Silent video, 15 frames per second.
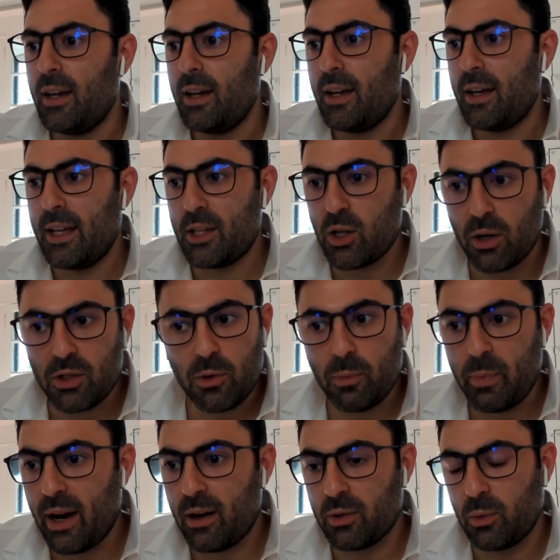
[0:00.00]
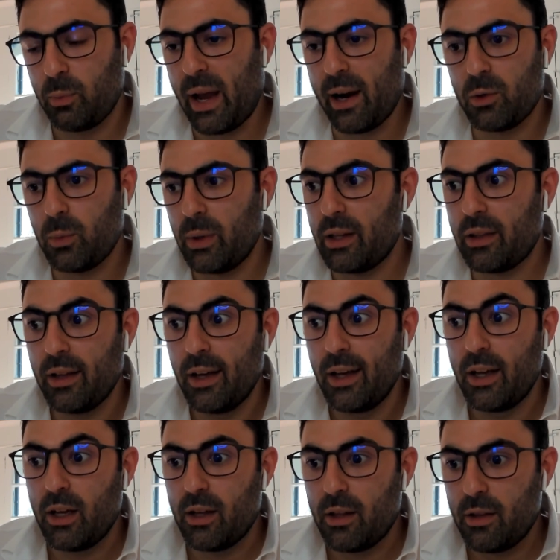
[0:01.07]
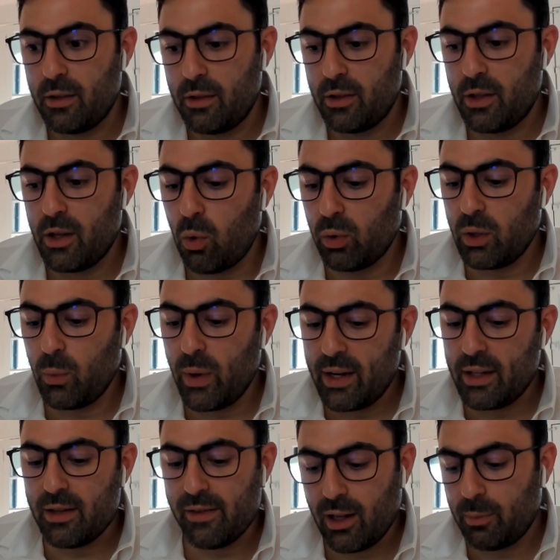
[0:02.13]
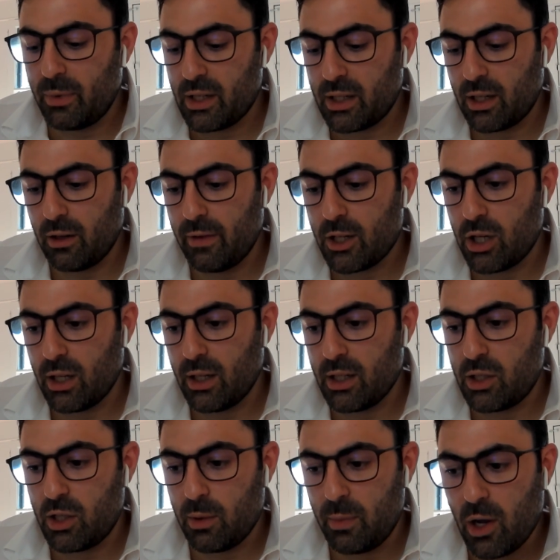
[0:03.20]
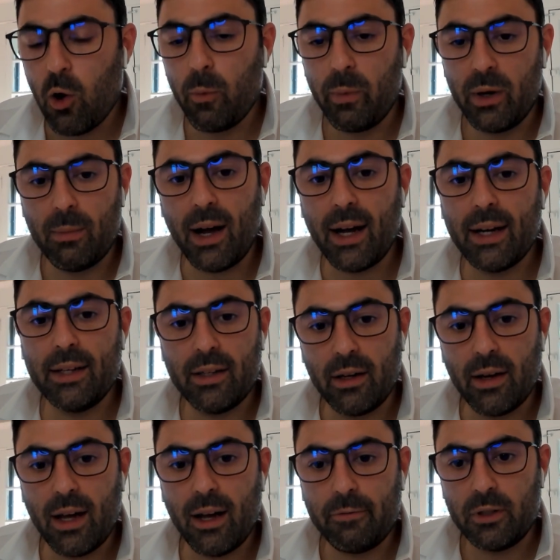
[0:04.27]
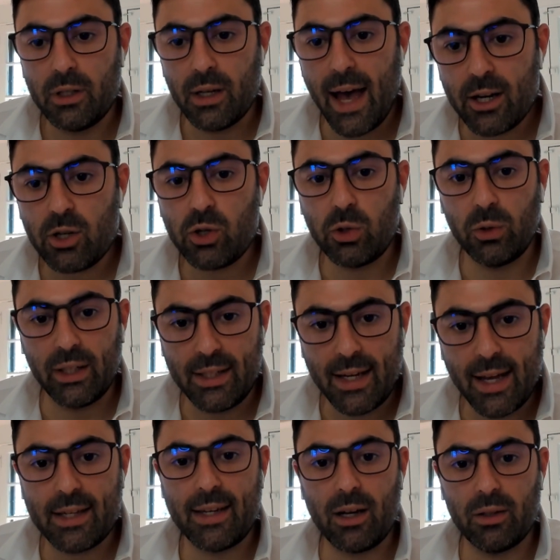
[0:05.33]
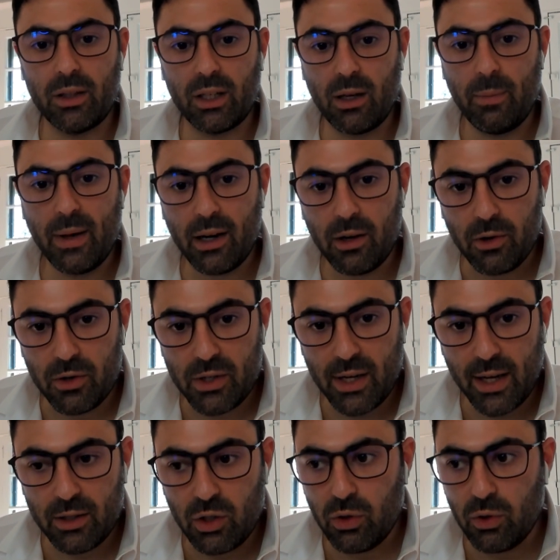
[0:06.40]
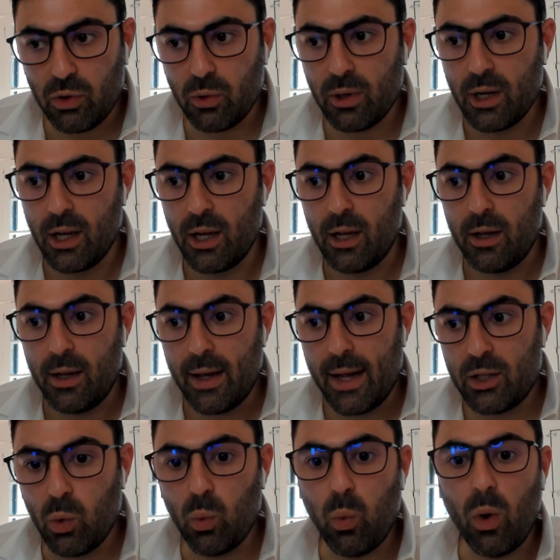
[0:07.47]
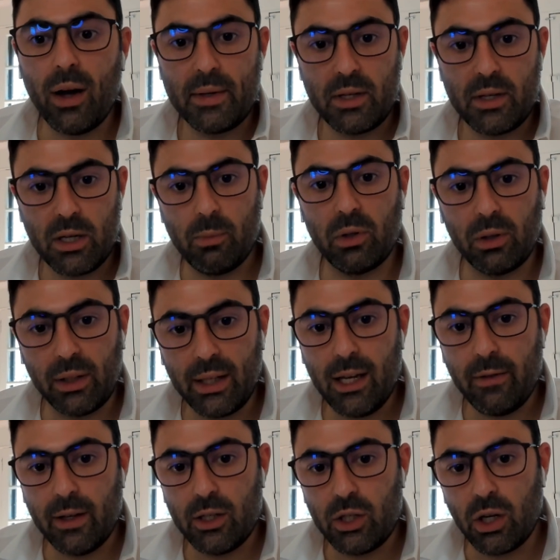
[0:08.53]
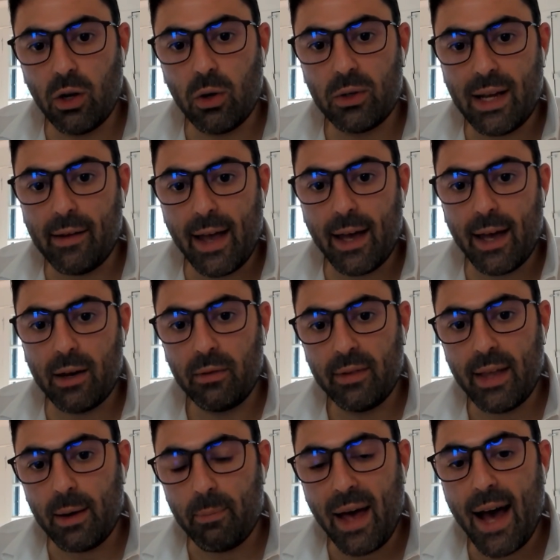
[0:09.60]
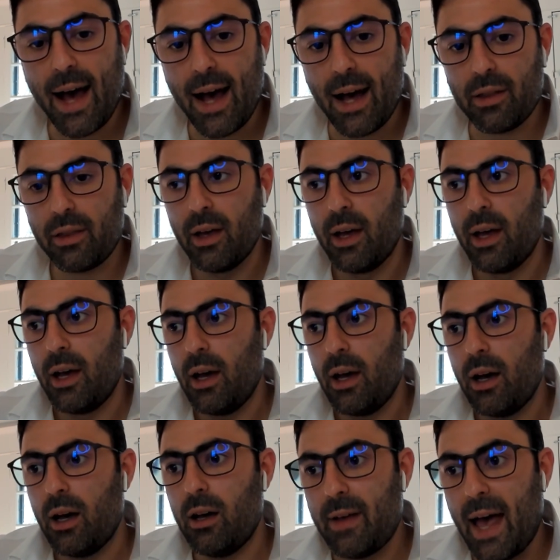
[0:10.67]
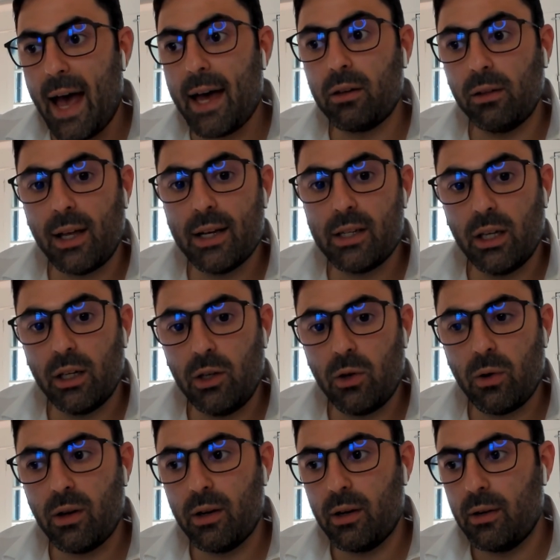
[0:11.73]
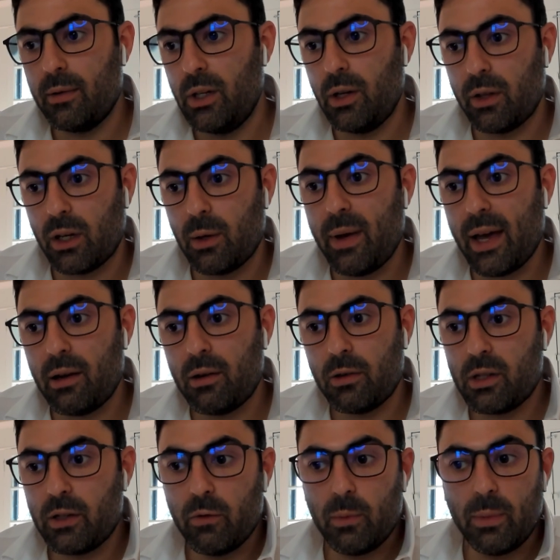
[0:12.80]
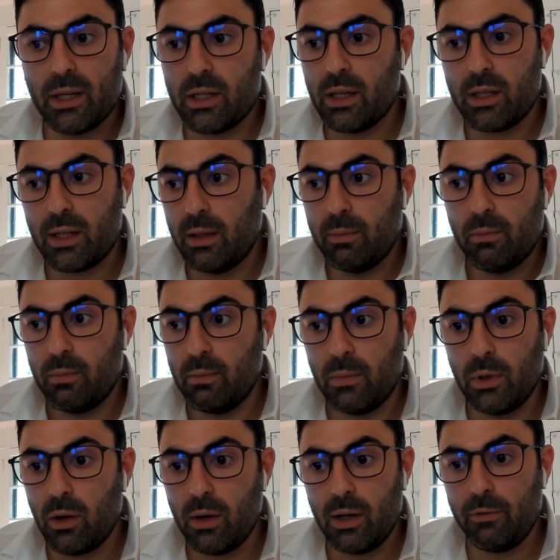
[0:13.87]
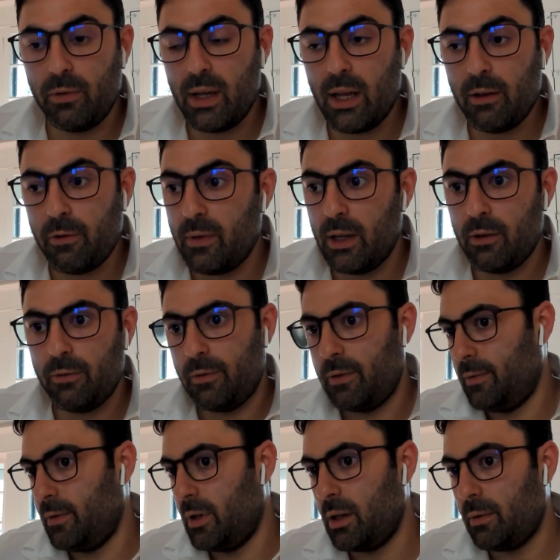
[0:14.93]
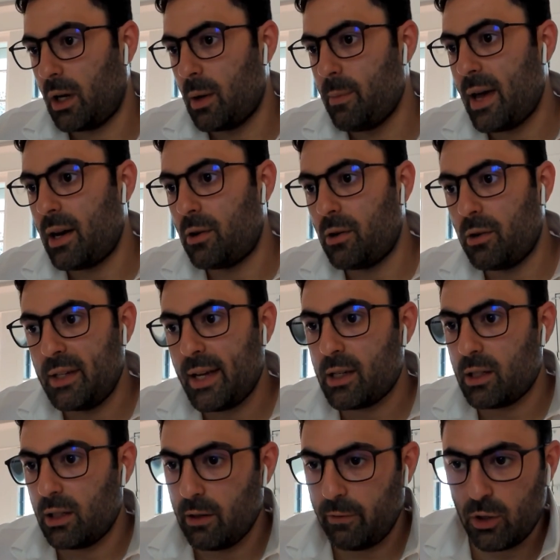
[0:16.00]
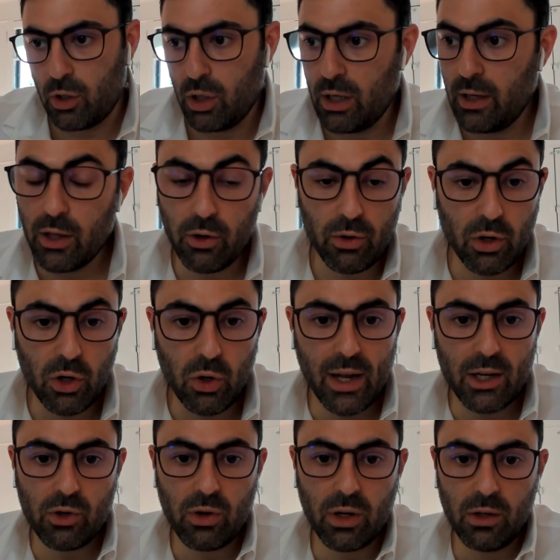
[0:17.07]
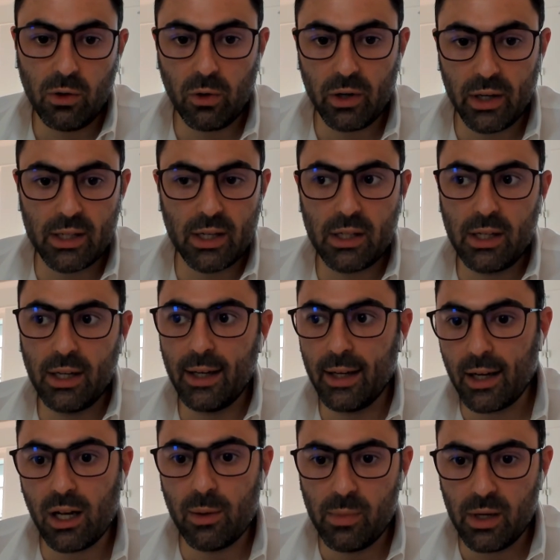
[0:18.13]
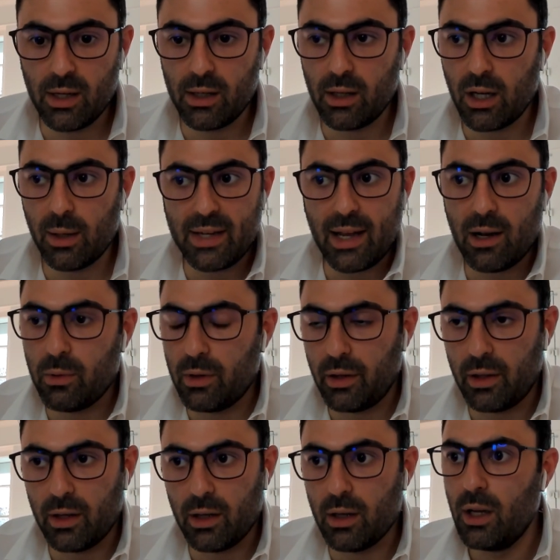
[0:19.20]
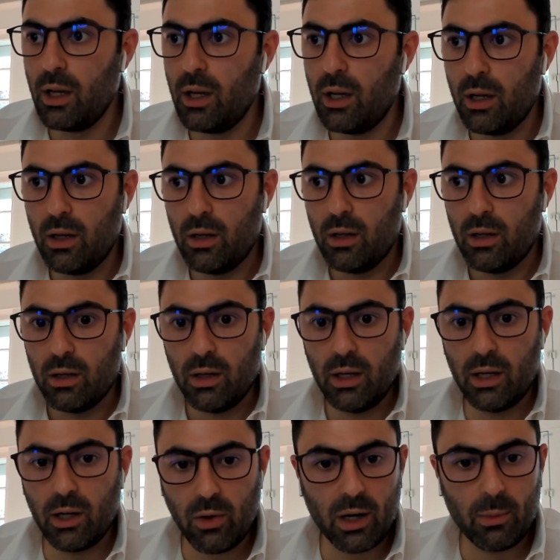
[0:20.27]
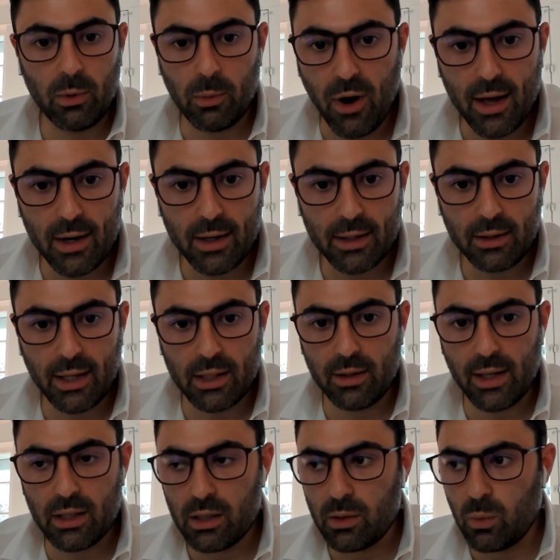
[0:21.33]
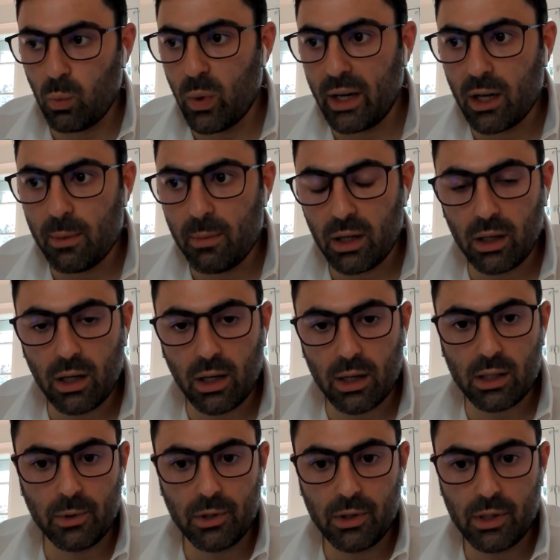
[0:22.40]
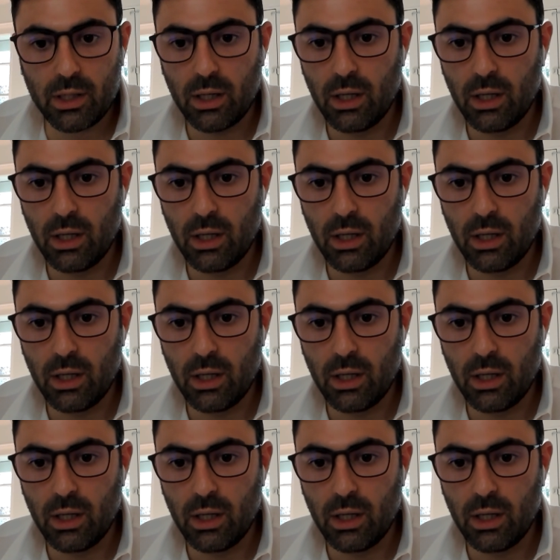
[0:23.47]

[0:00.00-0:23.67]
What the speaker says: It's also paired with the only way to develop this conviction is to be open-minded enough to actually test out the competitors and to want to believe and to go down that path of analyzing the competitors of the business. And if a competitor to Tesla, if either a new entrant or an existing incumbent comes out with a incredible product that's winning among customers,